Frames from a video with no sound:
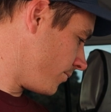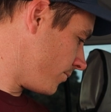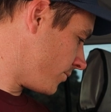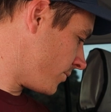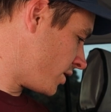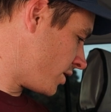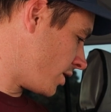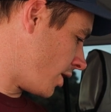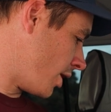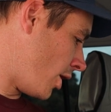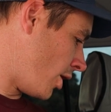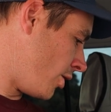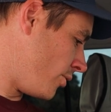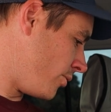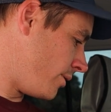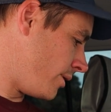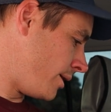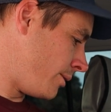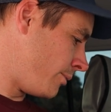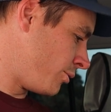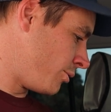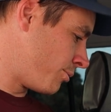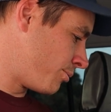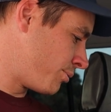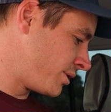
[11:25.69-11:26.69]
So
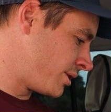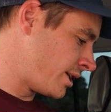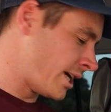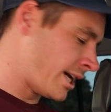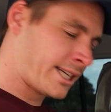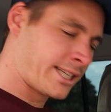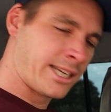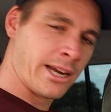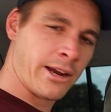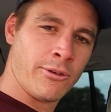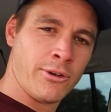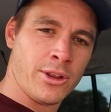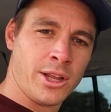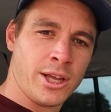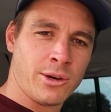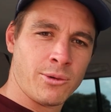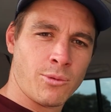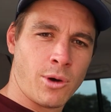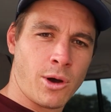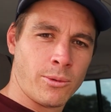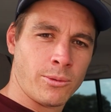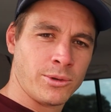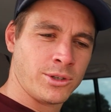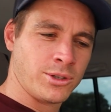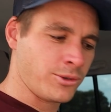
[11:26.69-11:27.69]
it will protect everything
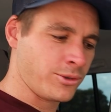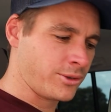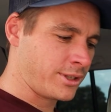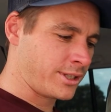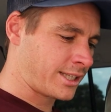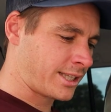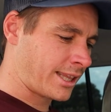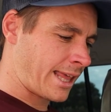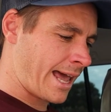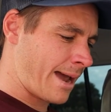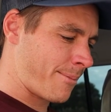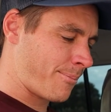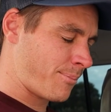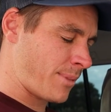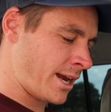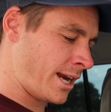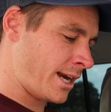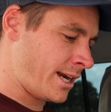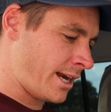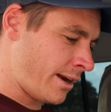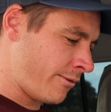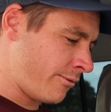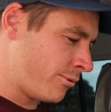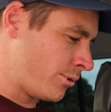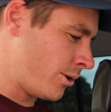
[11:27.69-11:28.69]
while we're doing this lap
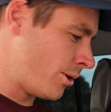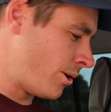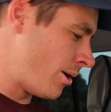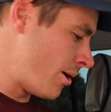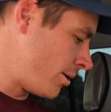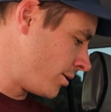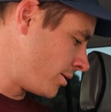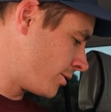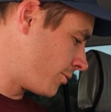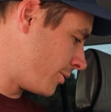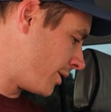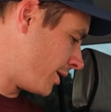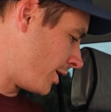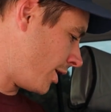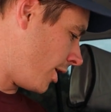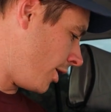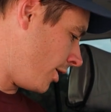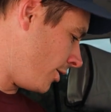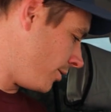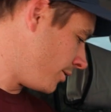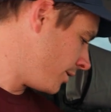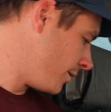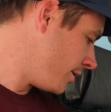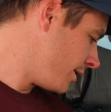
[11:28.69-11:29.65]
and everywhere else we go.